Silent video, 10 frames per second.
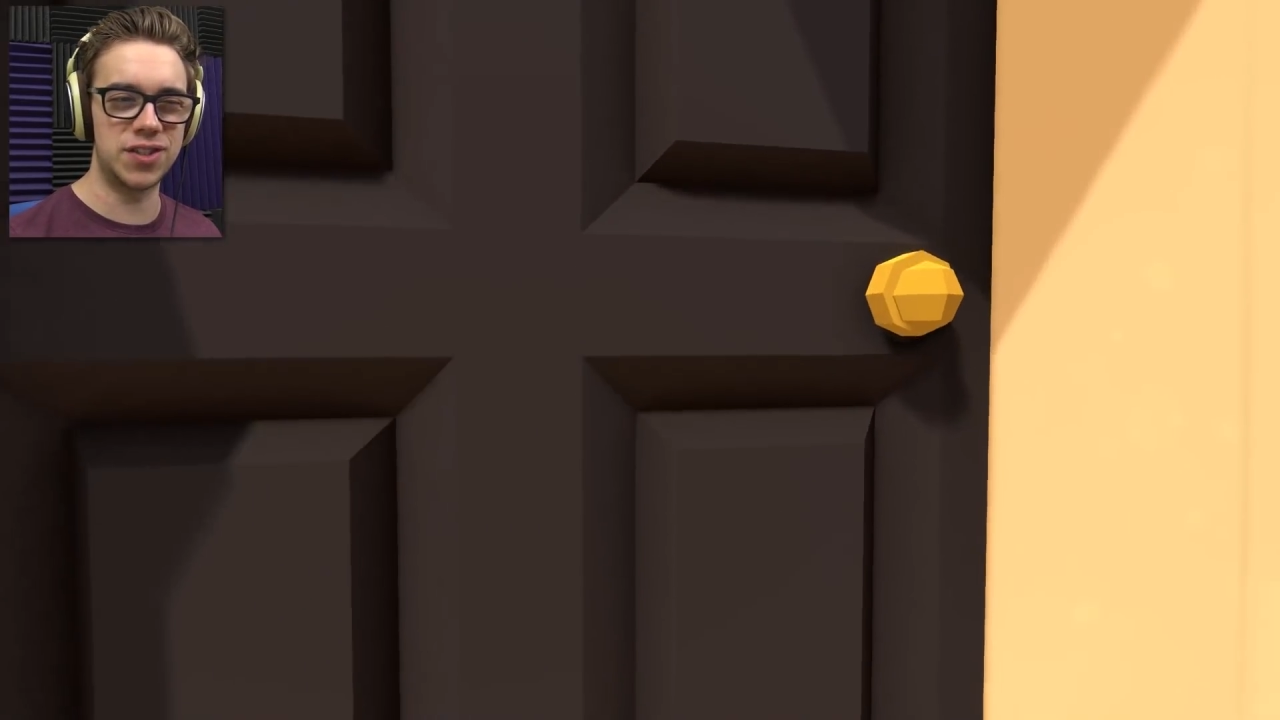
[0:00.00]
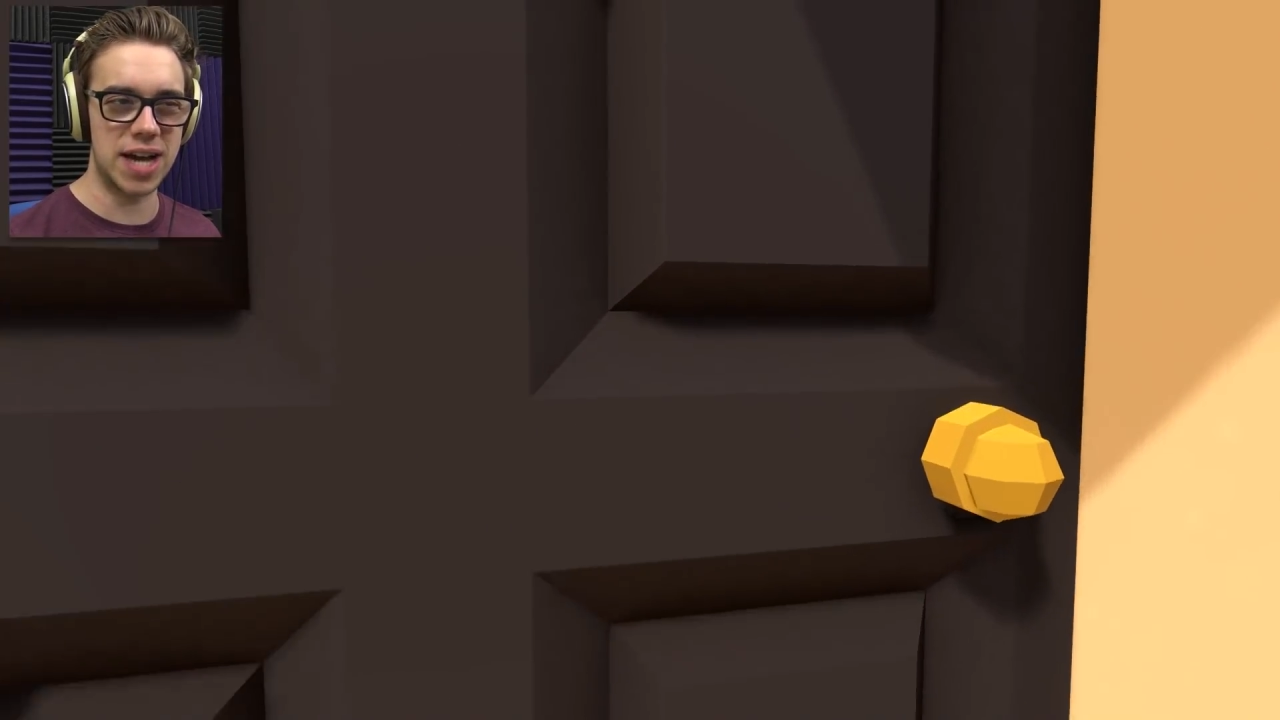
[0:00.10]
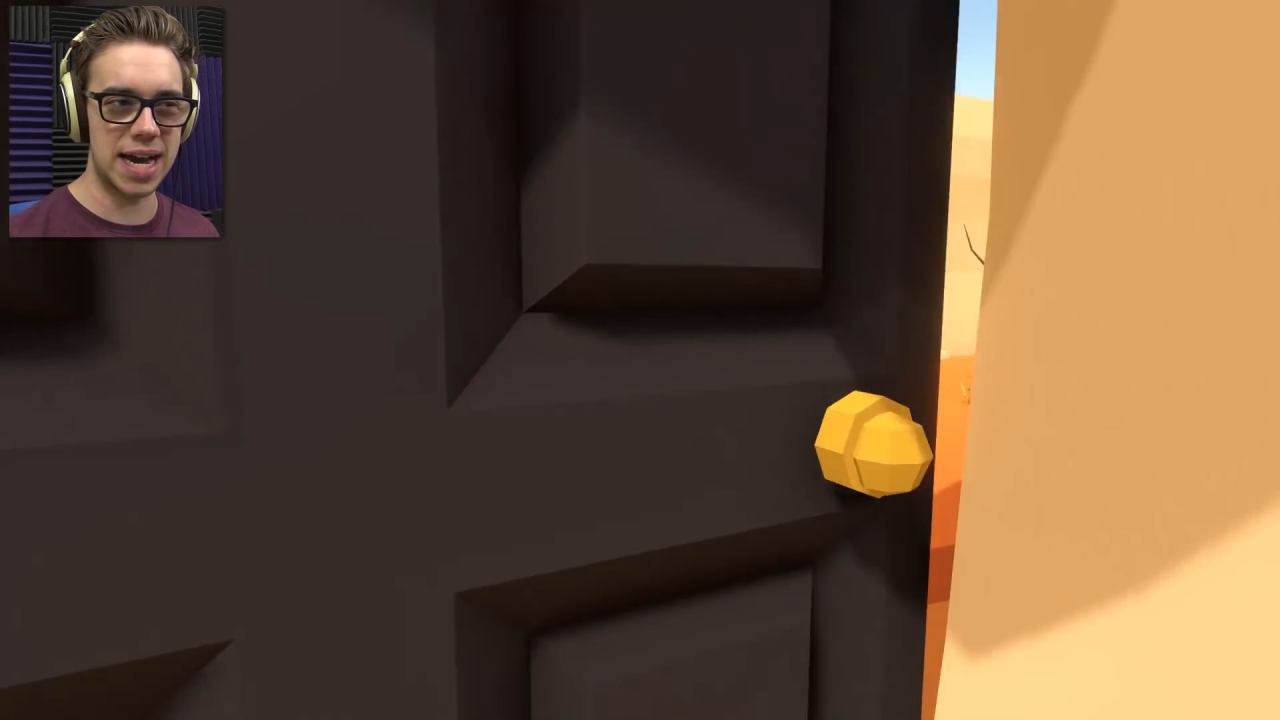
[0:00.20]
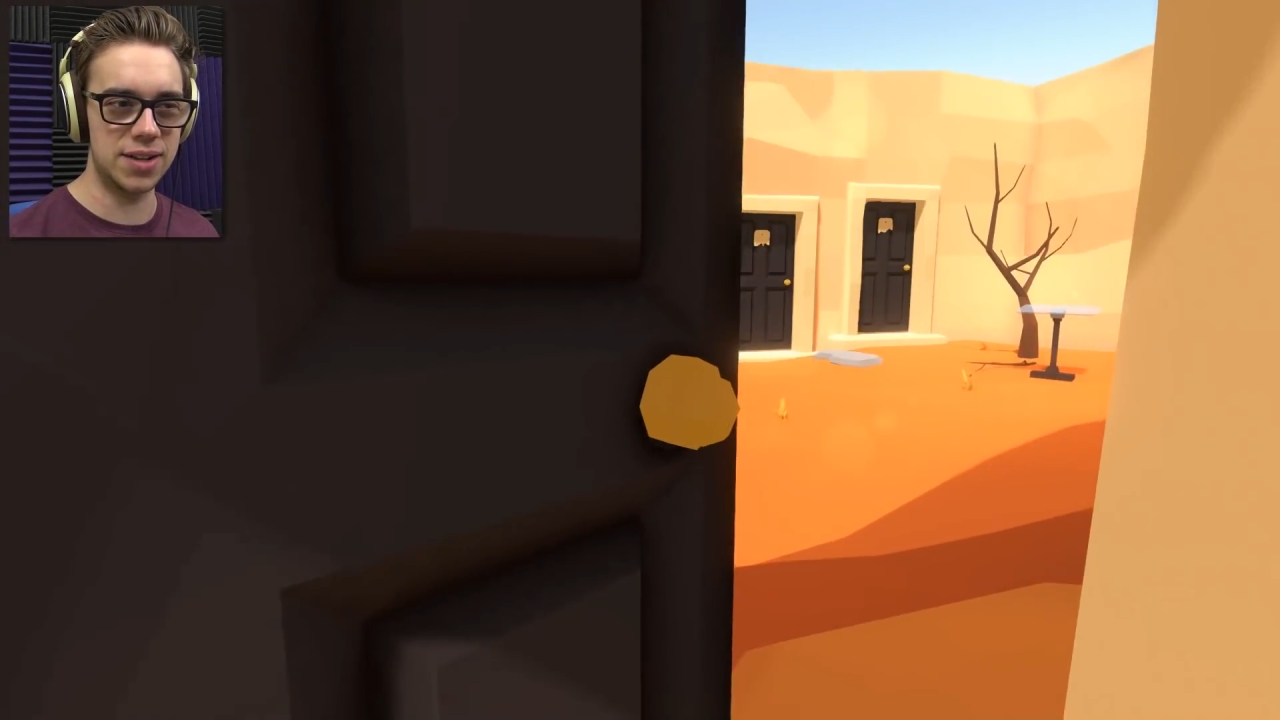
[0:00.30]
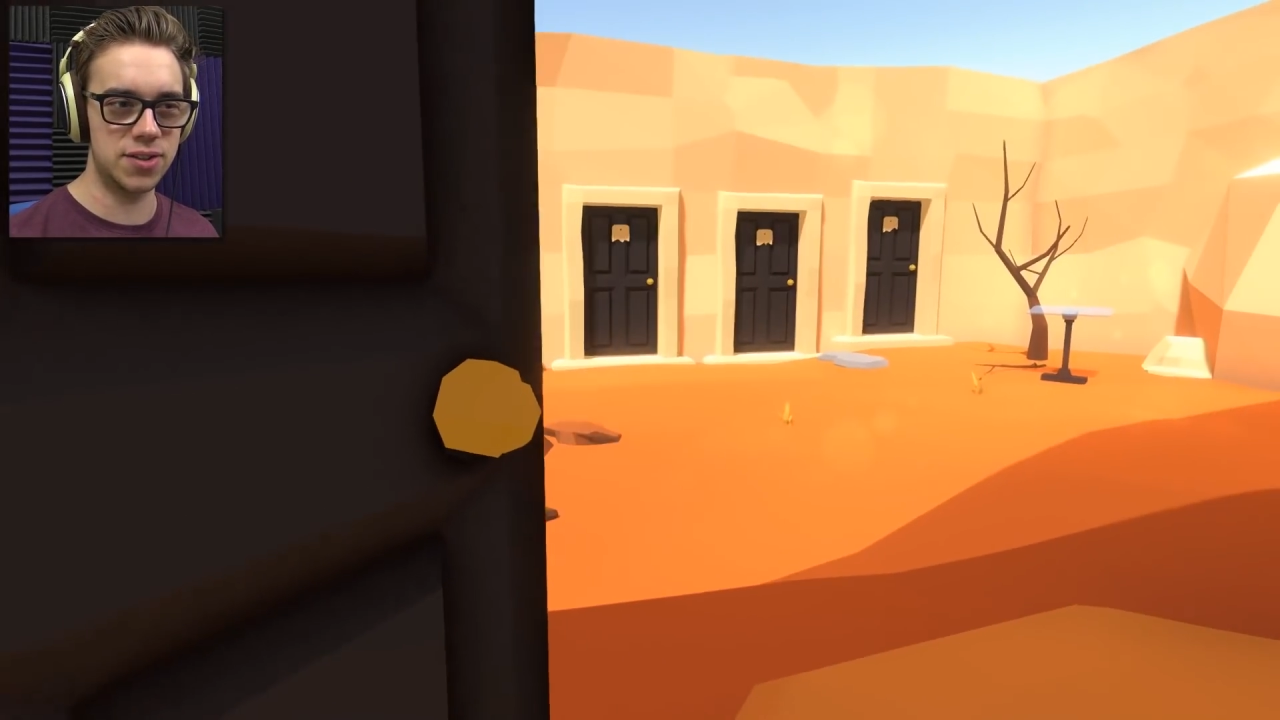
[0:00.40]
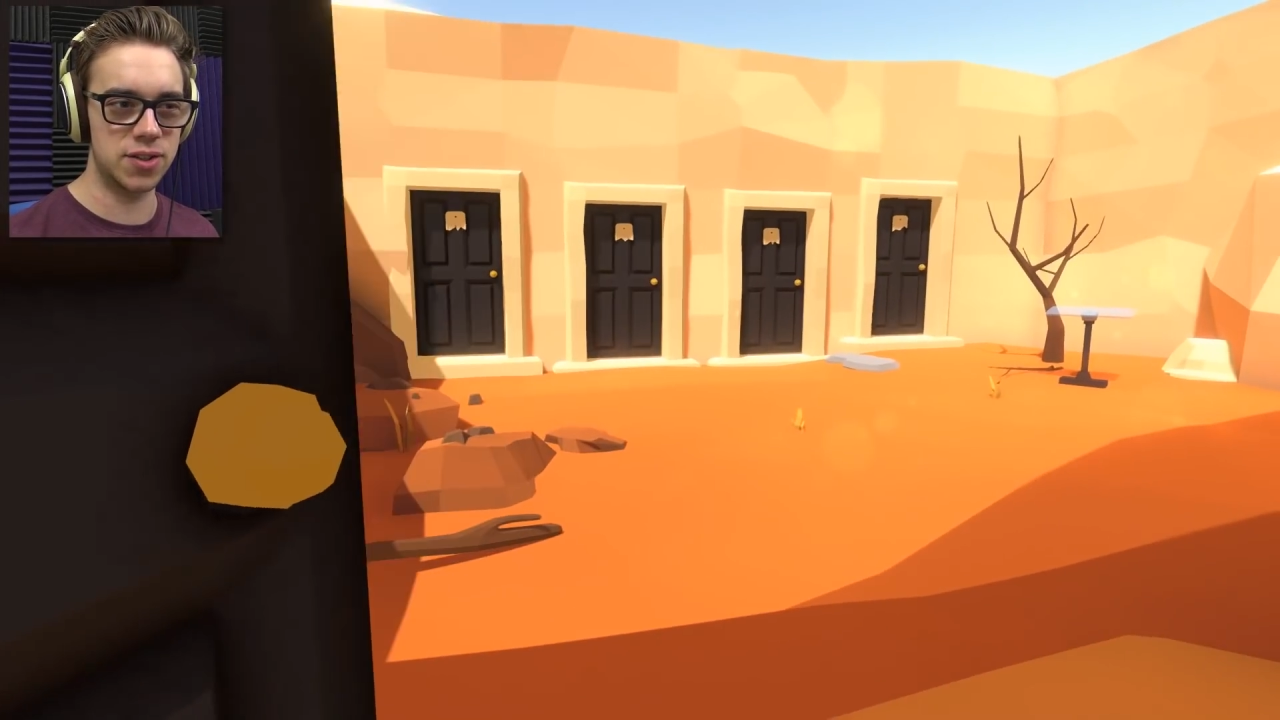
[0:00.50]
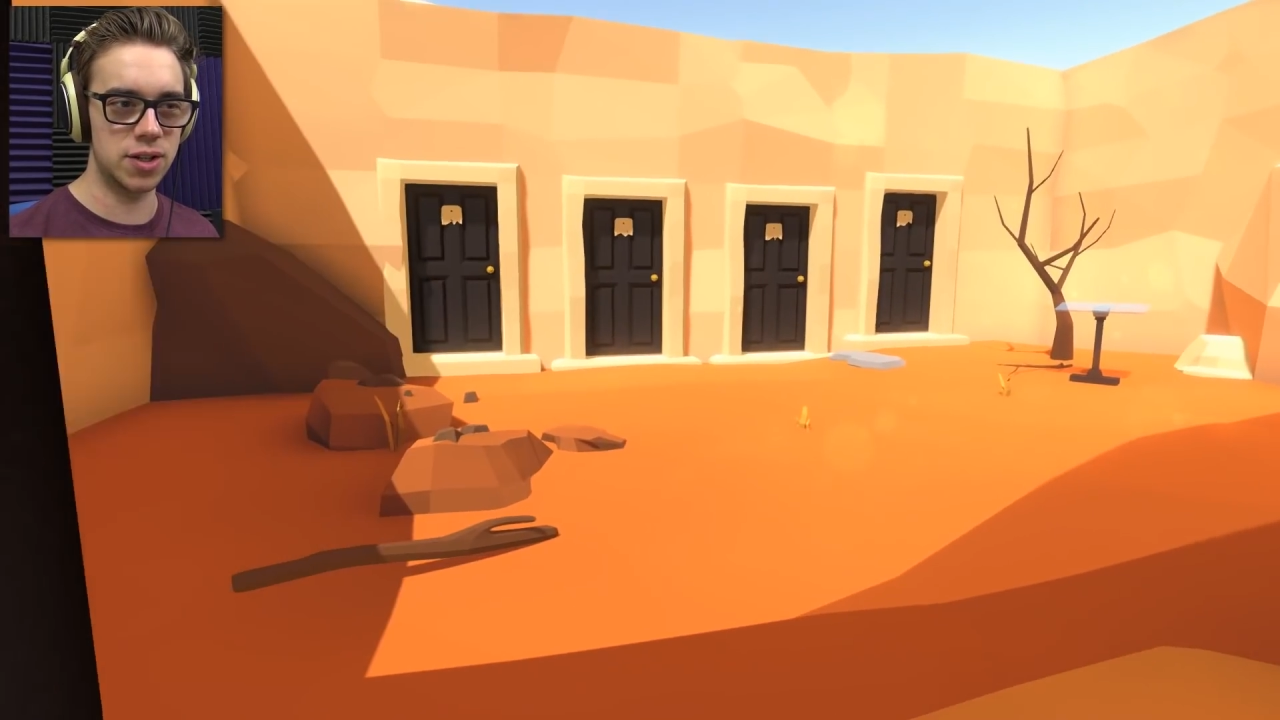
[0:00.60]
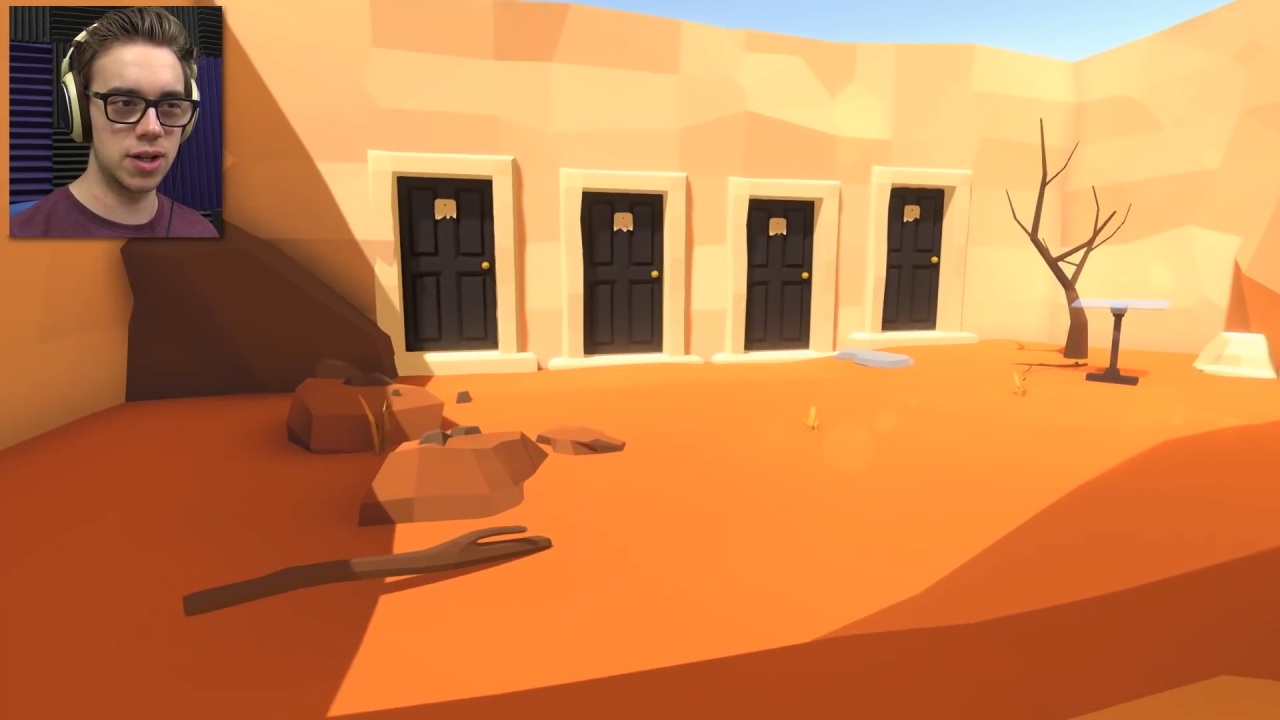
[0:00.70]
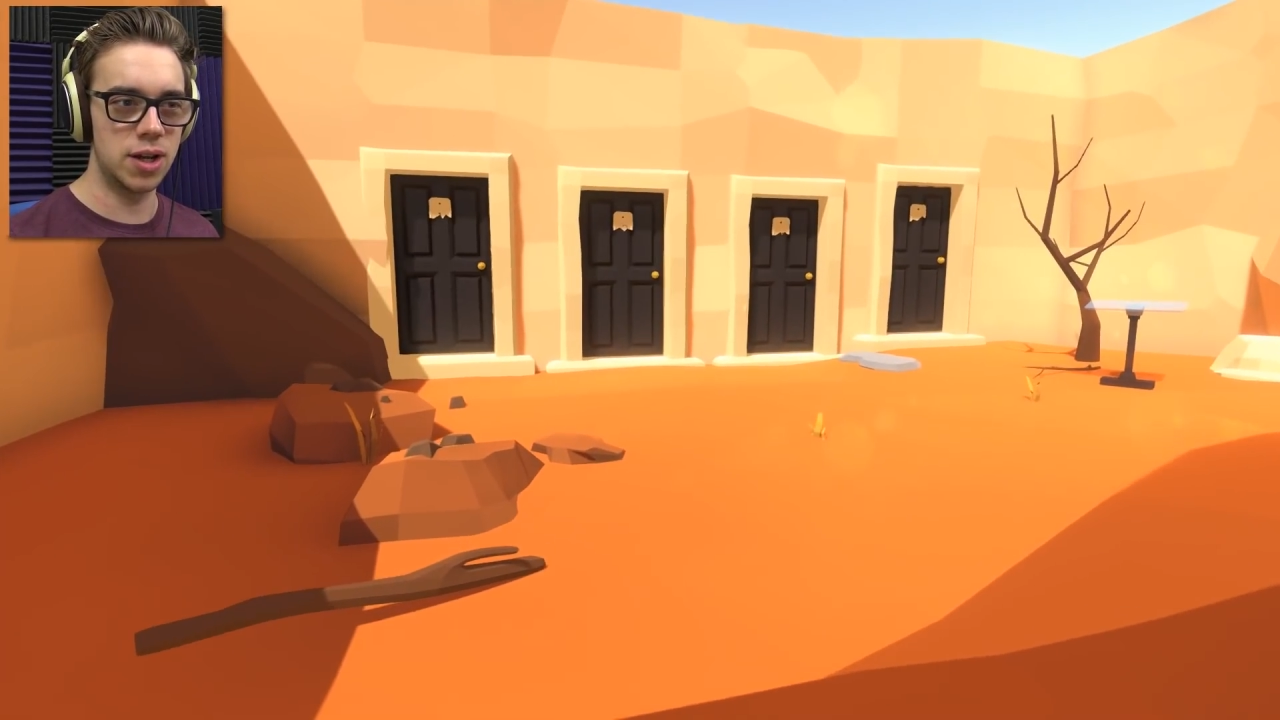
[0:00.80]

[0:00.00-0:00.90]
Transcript: sides.